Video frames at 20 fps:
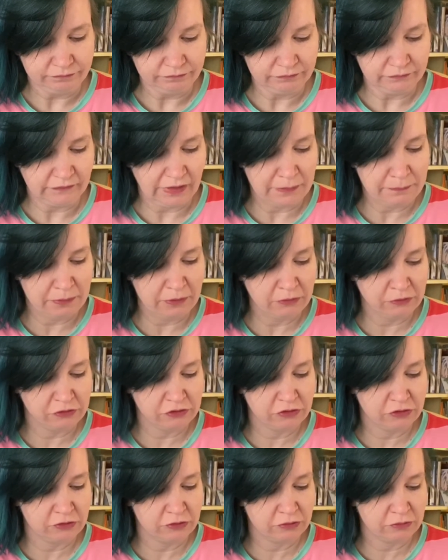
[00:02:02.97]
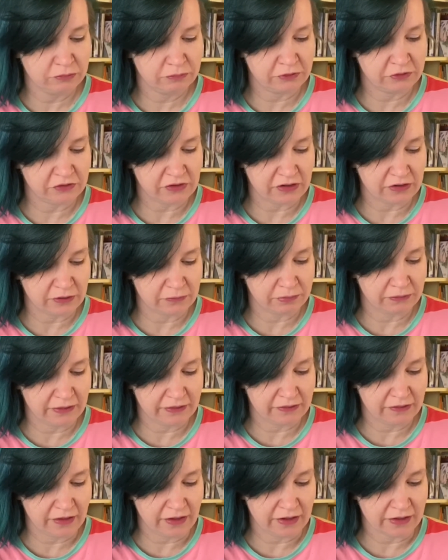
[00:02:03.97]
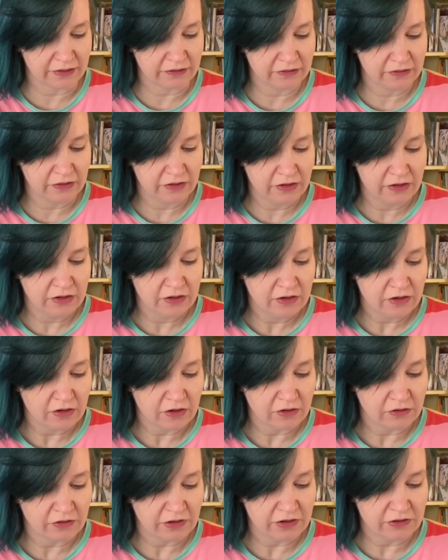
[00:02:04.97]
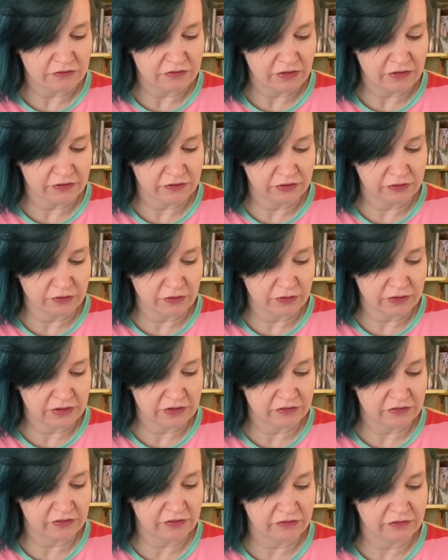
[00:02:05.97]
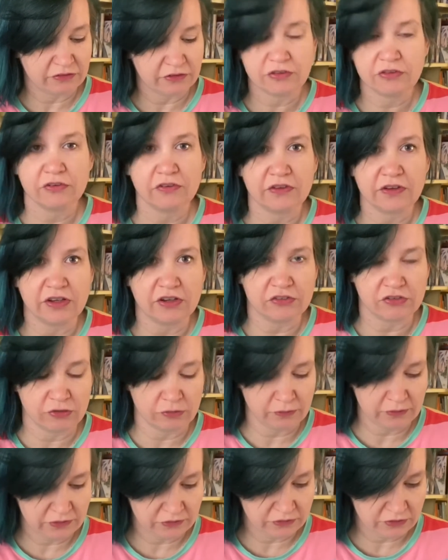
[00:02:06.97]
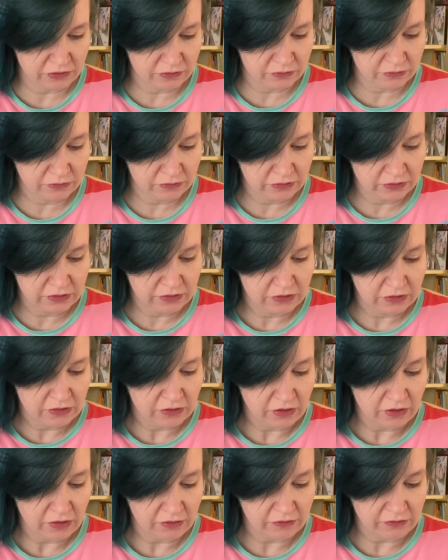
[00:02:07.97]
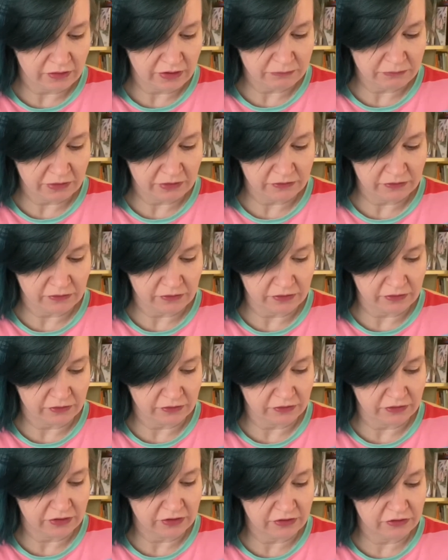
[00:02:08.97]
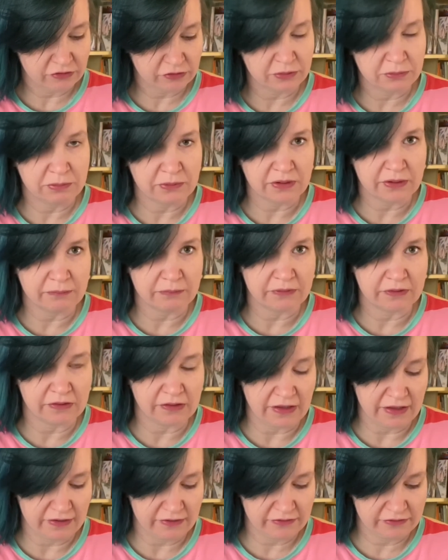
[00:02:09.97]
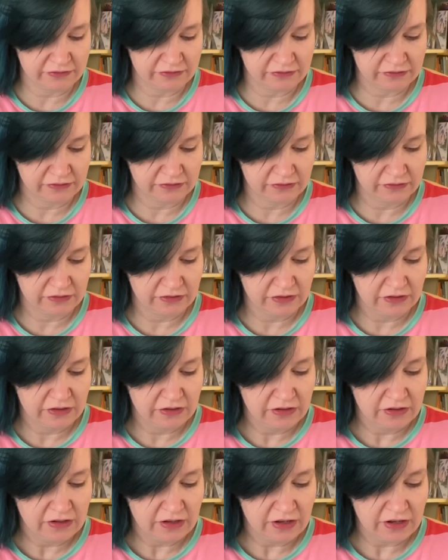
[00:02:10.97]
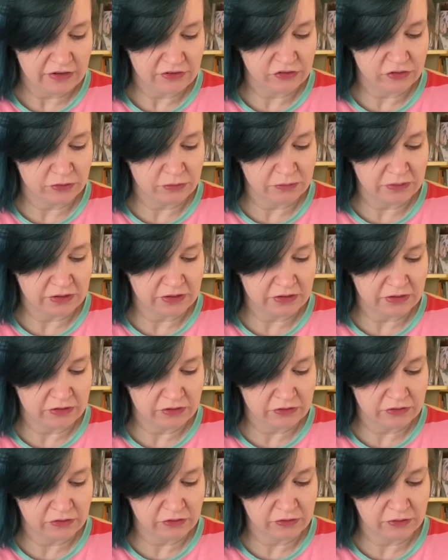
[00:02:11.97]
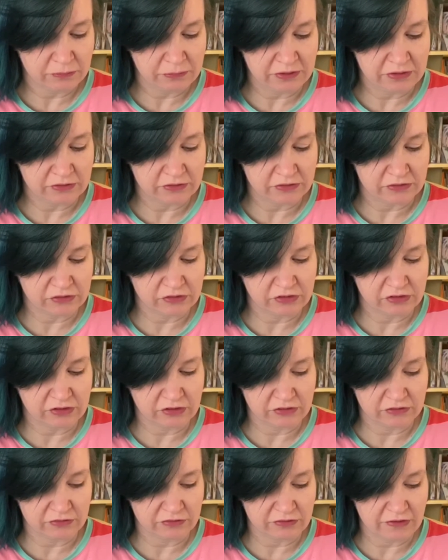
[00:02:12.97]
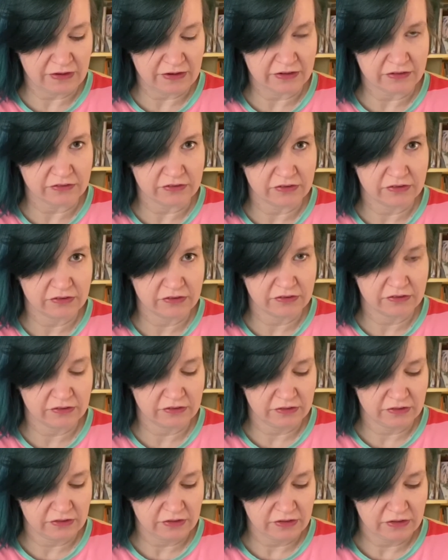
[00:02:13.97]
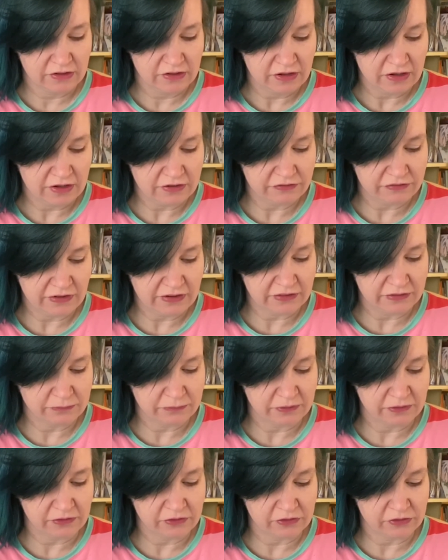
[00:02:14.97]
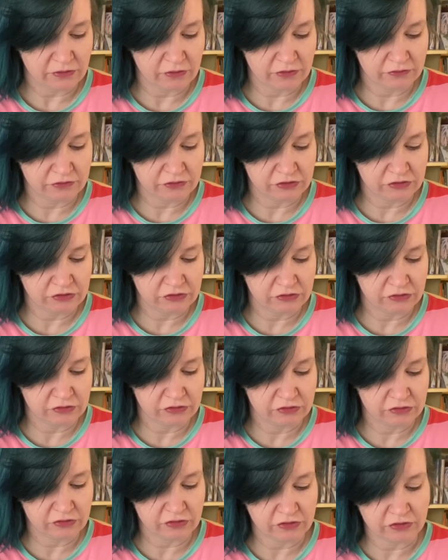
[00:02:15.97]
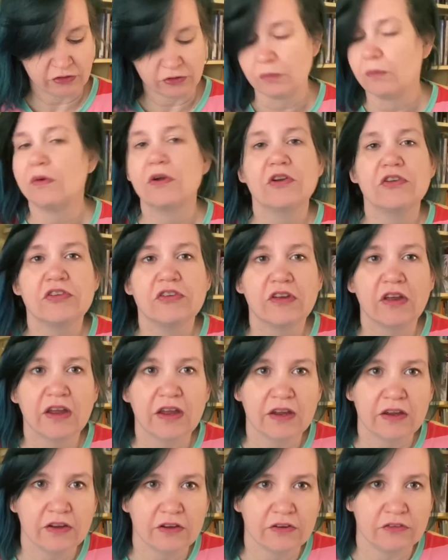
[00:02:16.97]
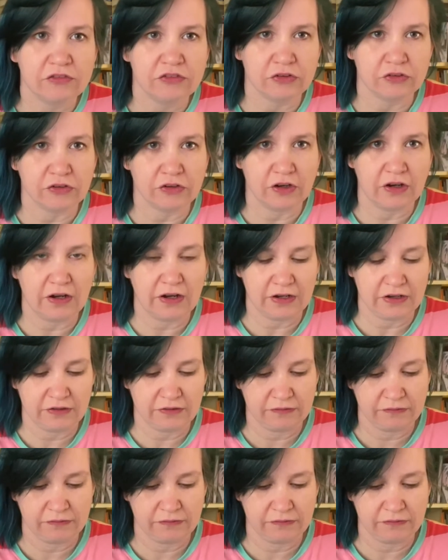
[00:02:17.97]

I pose you beside our bloodline, our grandfather throwing his liver through the kitchen window, our grandmother on her knees sweeping up the glass. I zoom in to the pieces she didn't find. I find them in the sole of your shoes on your worst day of junior high.